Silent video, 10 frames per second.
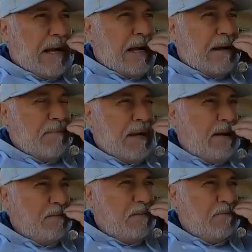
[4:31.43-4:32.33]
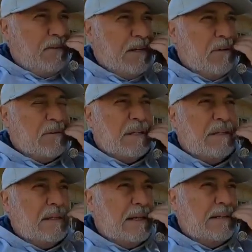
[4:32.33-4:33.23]
I may have some videos
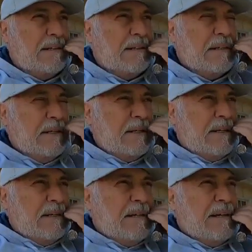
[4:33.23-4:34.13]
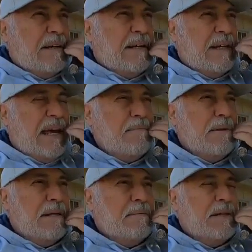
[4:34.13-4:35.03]
on
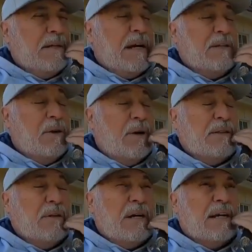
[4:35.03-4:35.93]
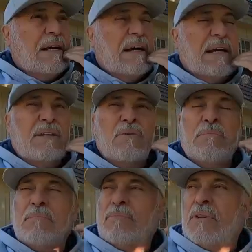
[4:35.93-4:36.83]
8mm. I know I got
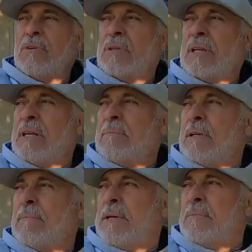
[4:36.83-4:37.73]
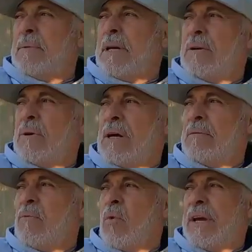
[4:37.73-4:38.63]
some videos on 8mm, but I don't have
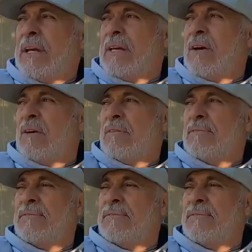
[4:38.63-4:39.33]
a way of